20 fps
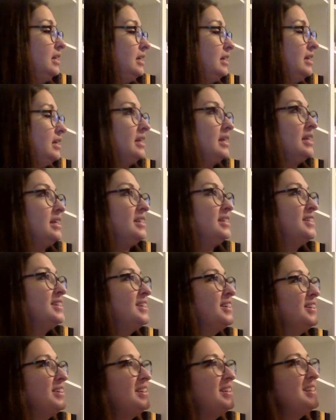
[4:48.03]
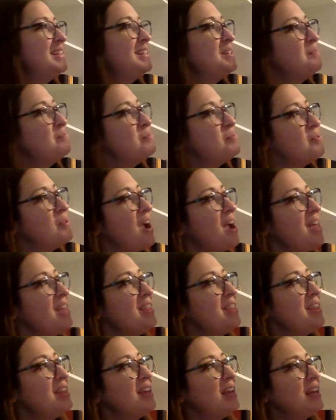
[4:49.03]
He took a deep
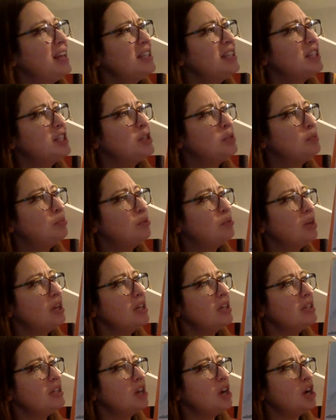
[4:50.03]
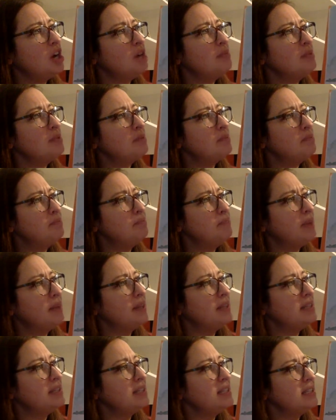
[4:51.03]
breath and spread his arms and
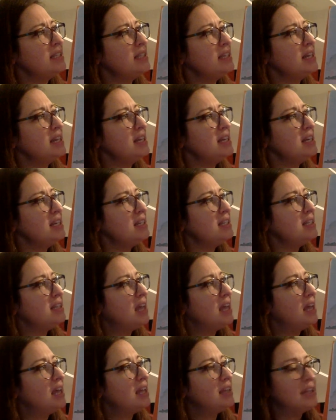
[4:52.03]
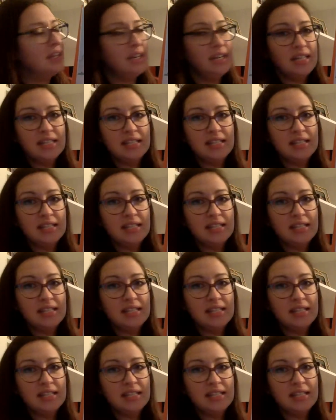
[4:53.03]
bent his knees. Then he